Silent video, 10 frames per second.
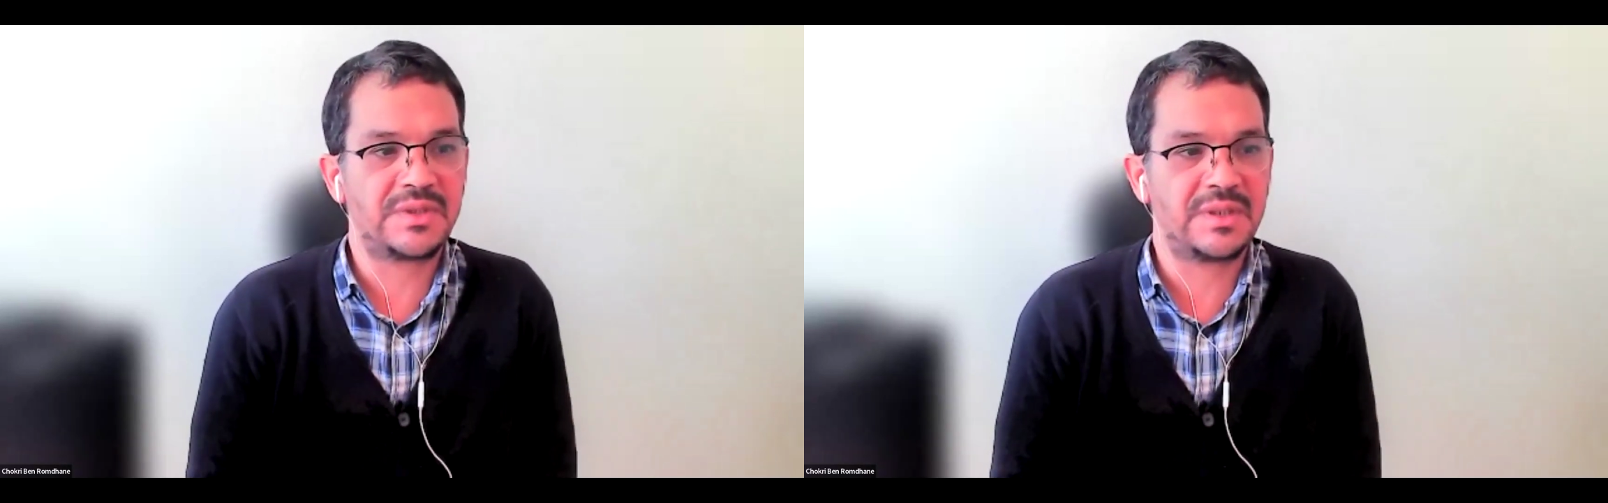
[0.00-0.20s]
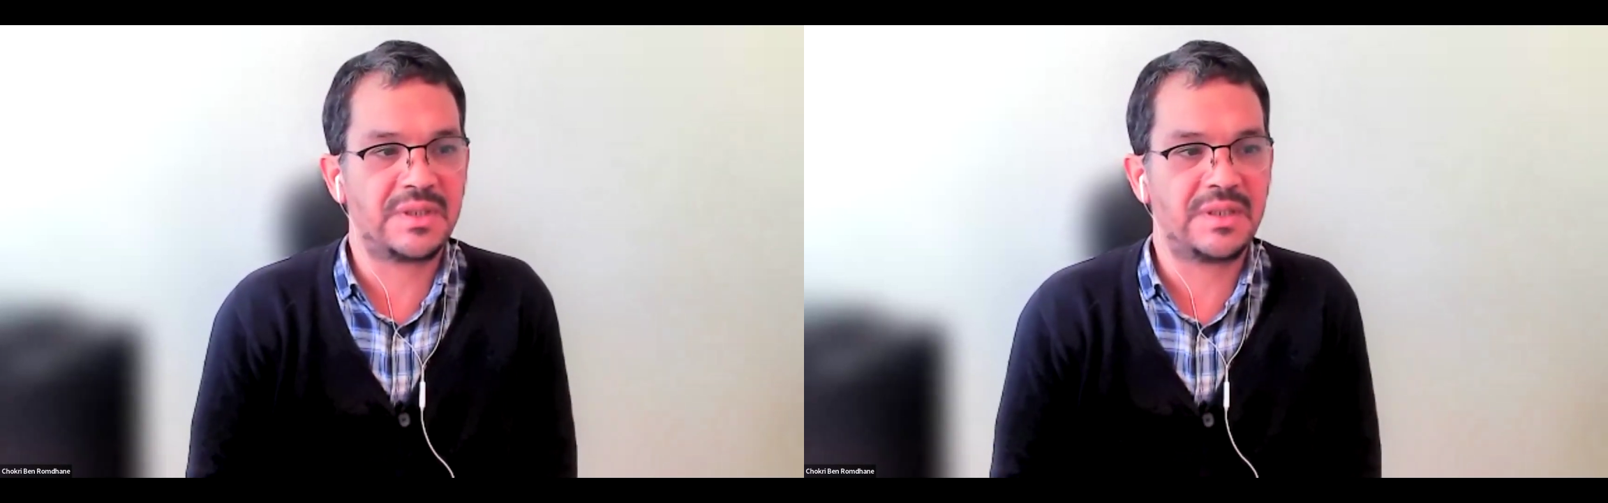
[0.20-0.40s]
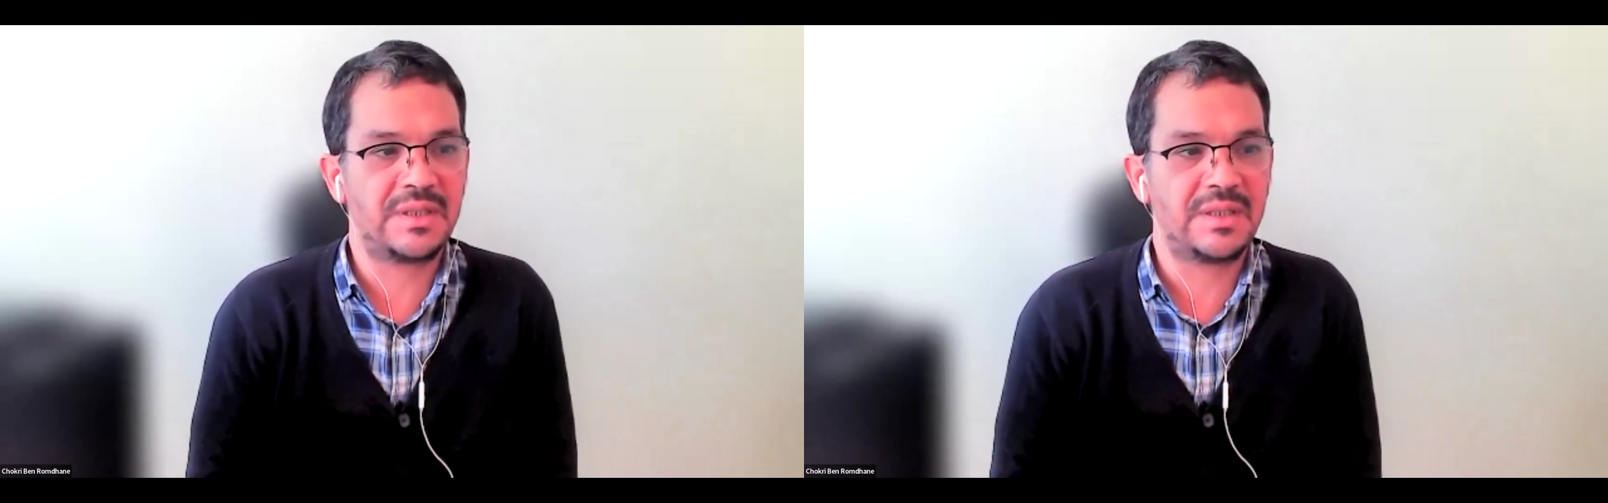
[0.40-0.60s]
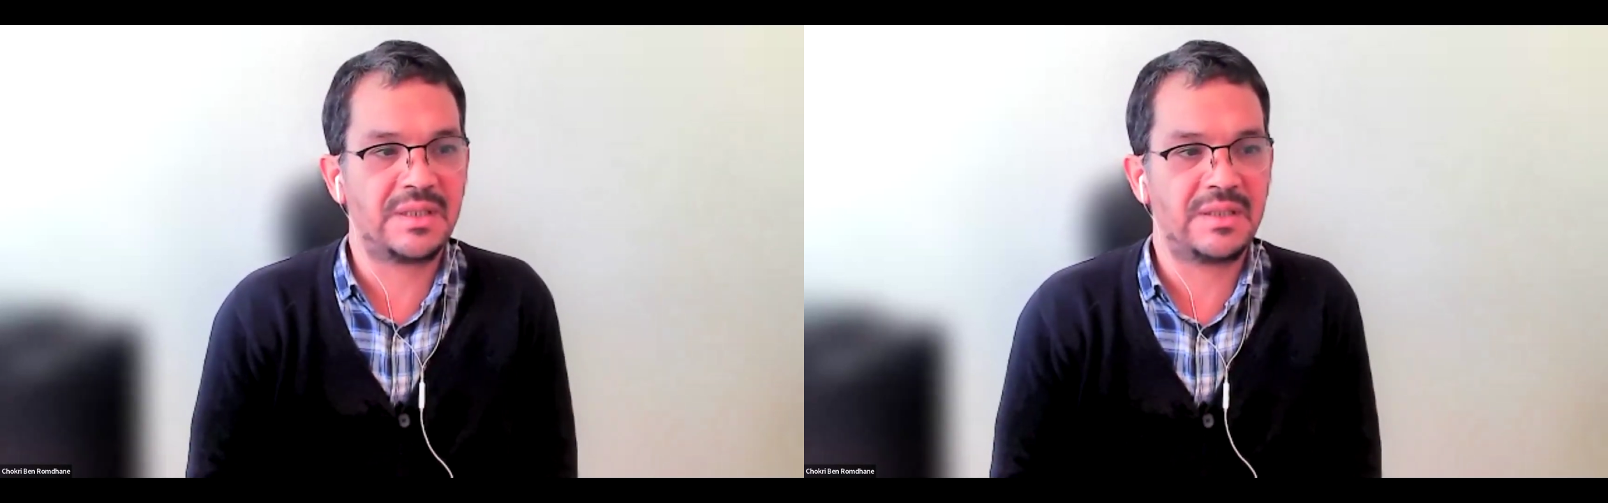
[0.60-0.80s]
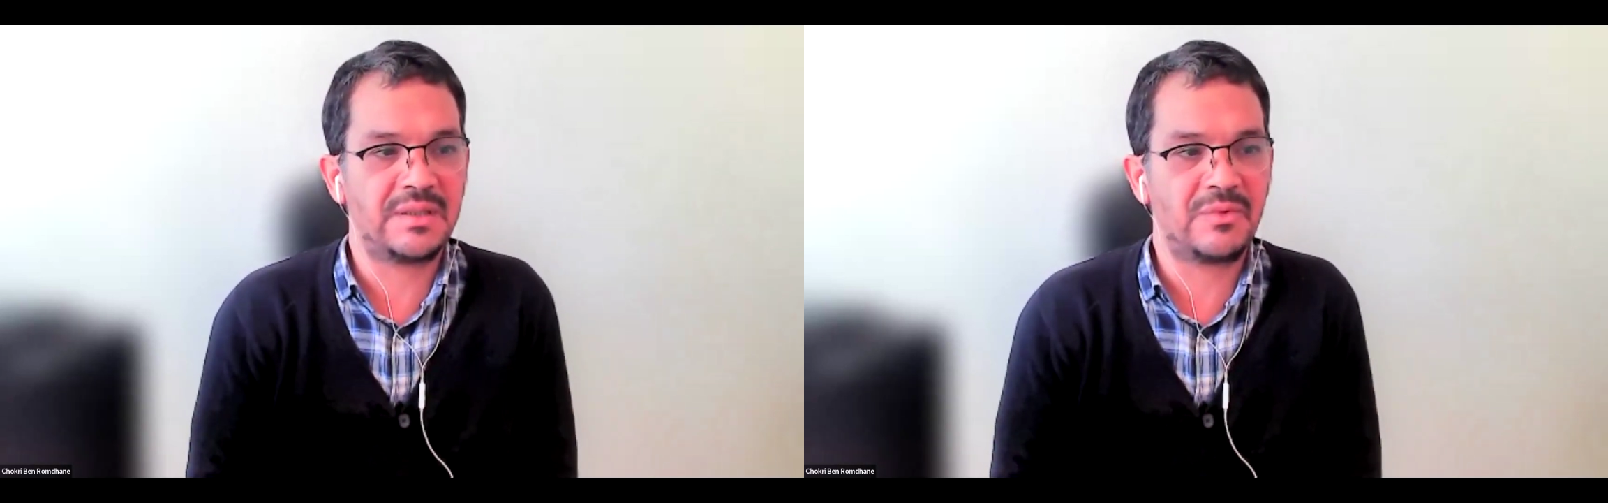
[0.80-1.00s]

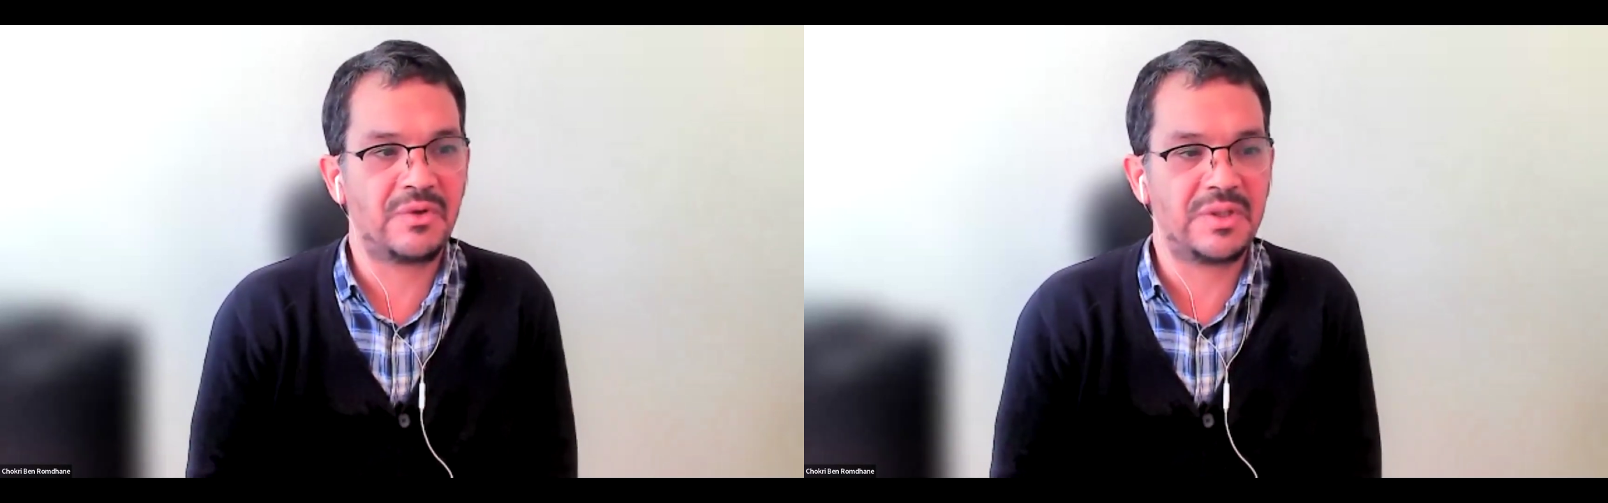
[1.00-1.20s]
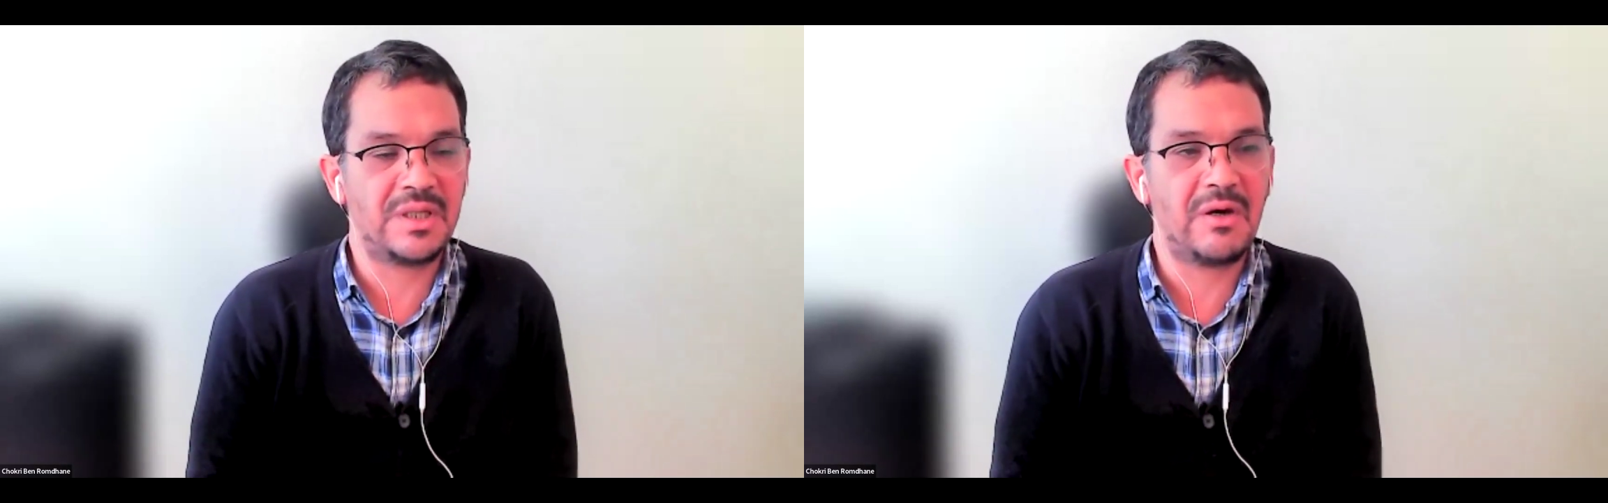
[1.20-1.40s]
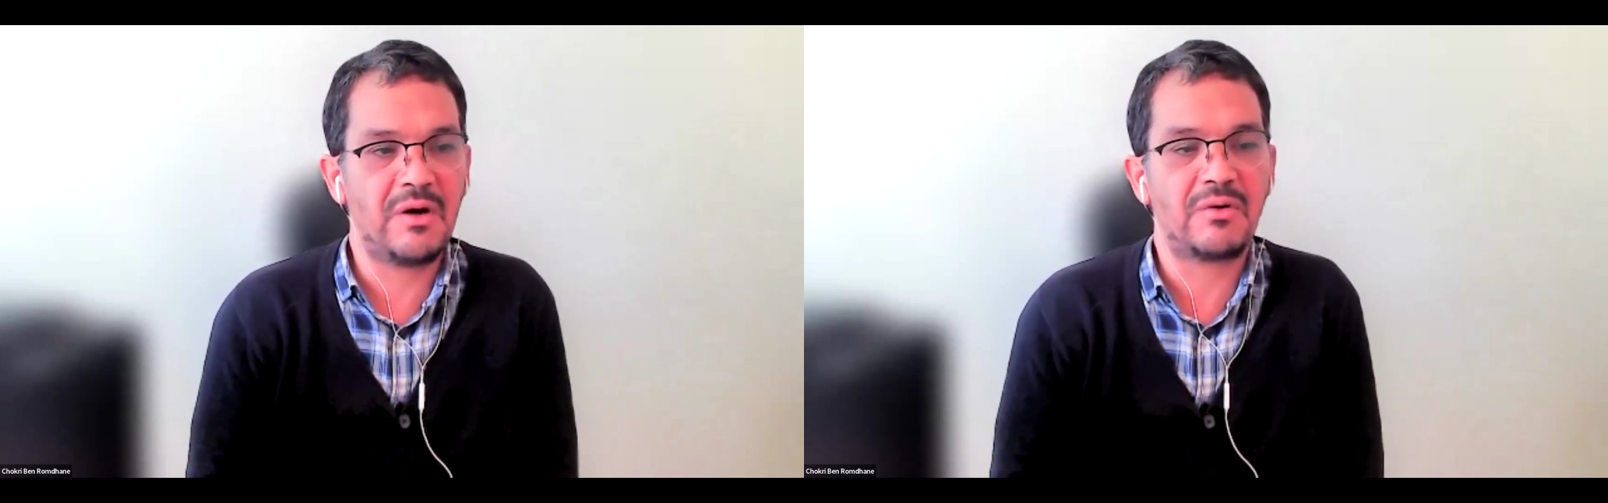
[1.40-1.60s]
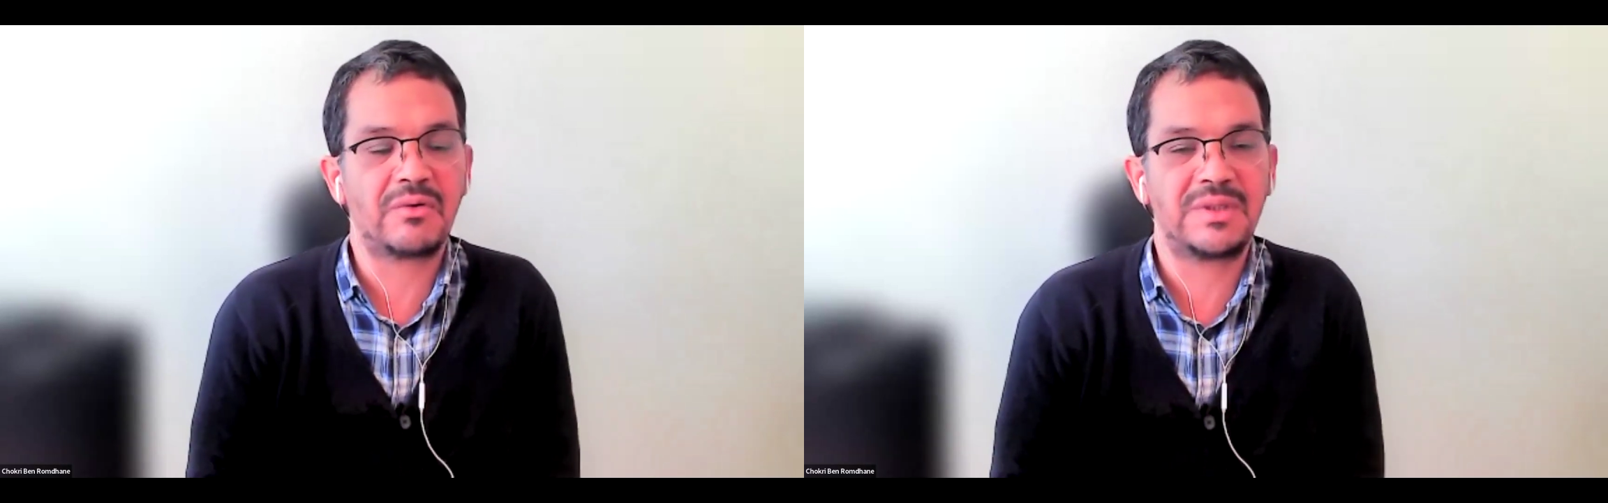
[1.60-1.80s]
model or